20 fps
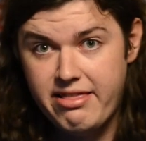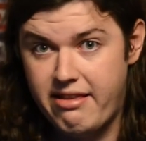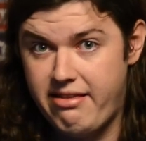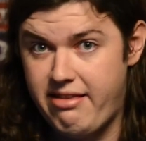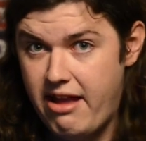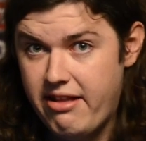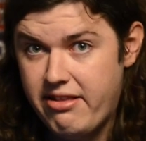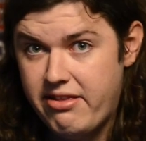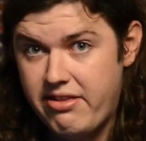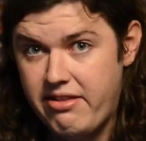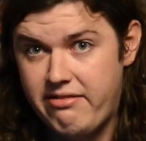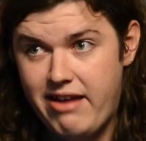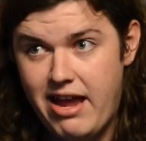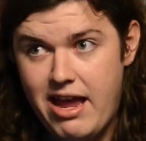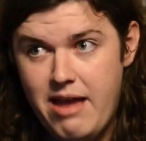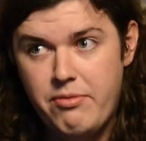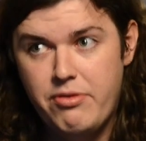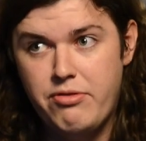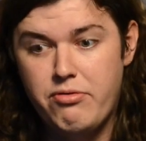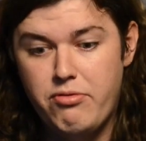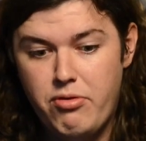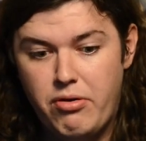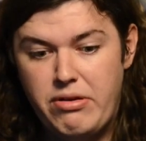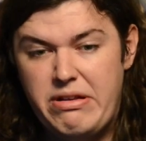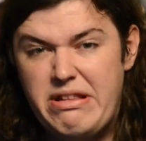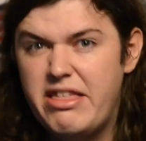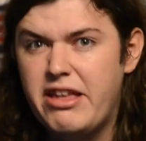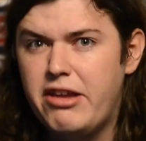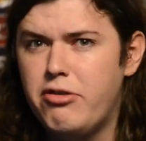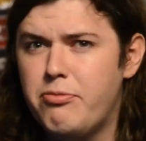the sounds of this game and
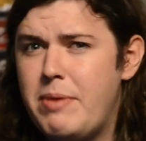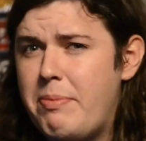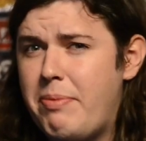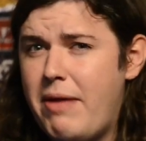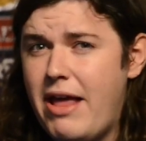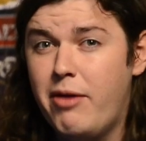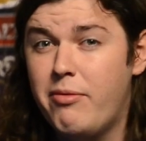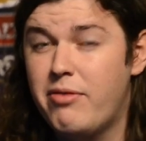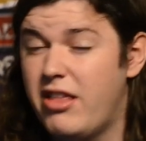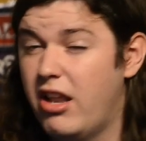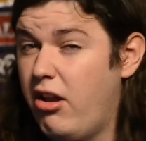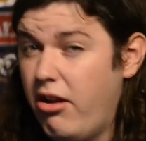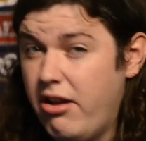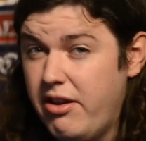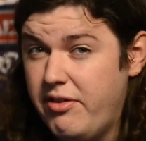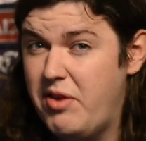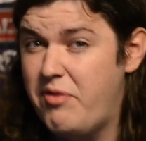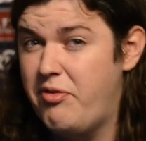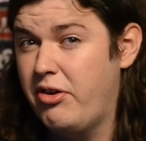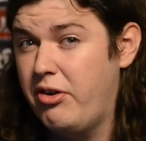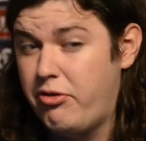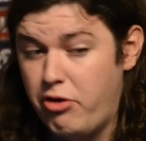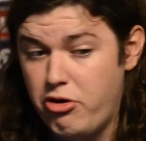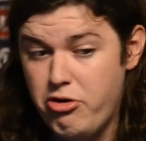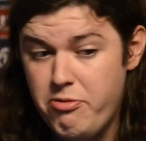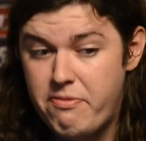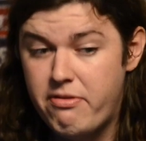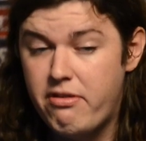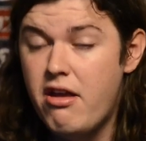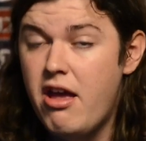think you'll be playing with a lot of different
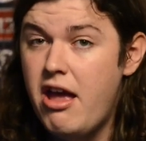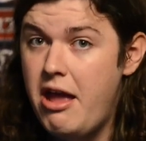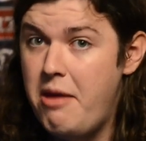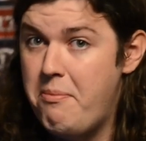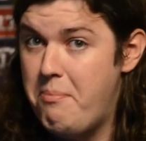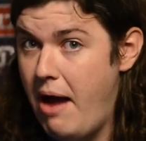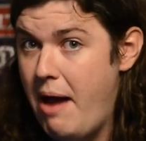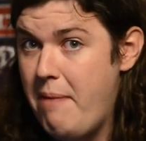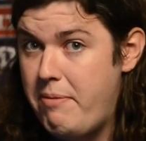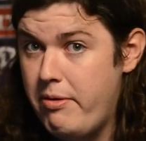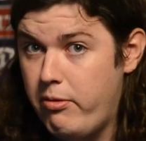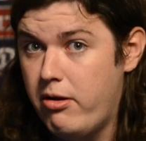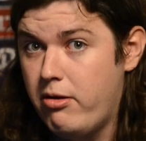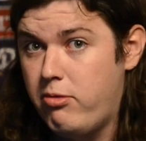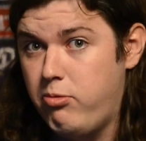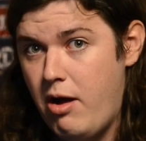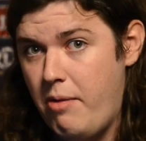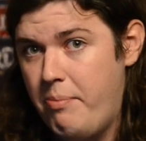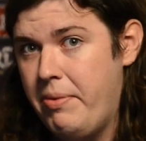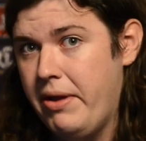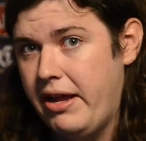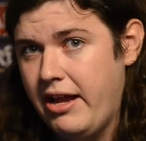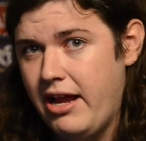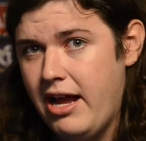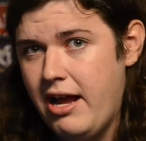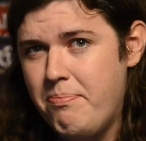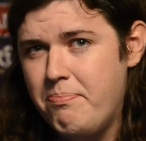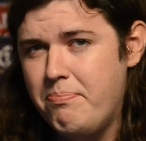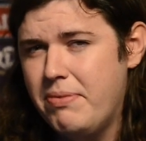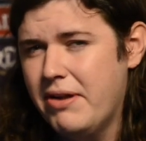groups, it might be worthwhile picking
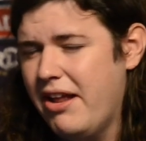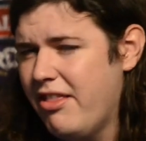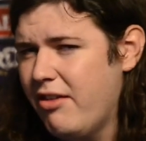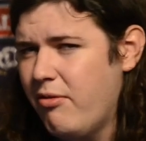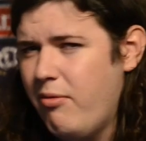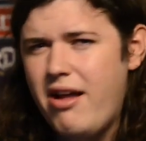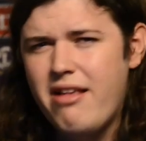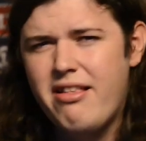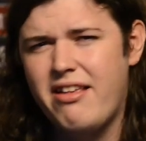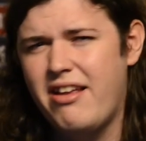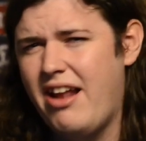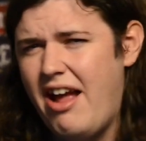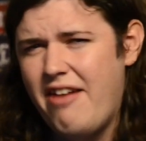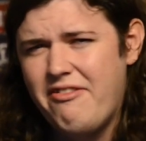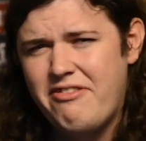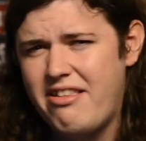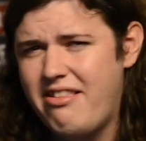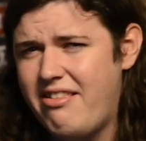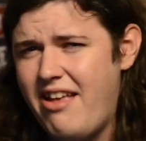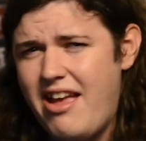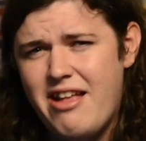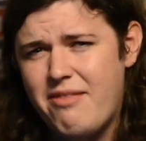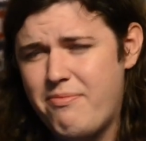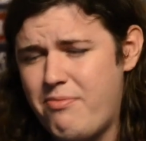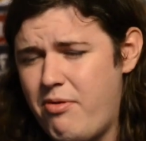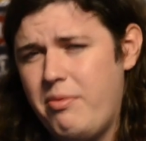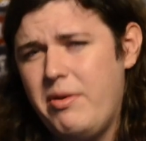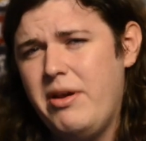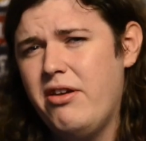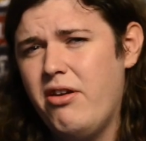up, but otherwise I'd have to say it's
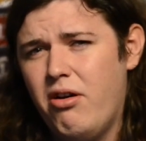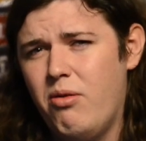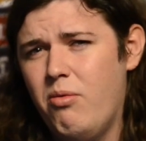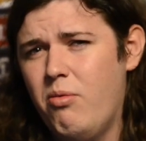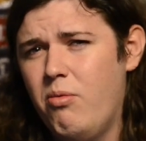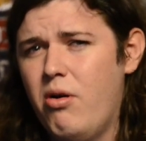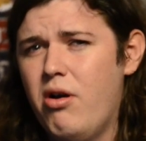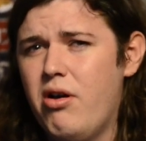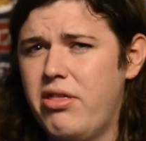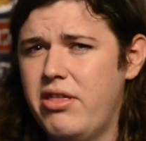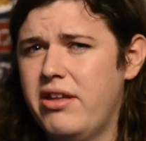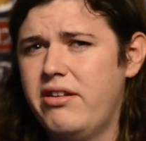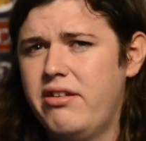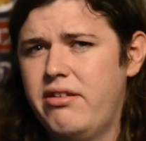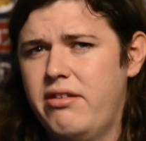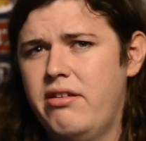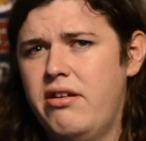probably not worth it.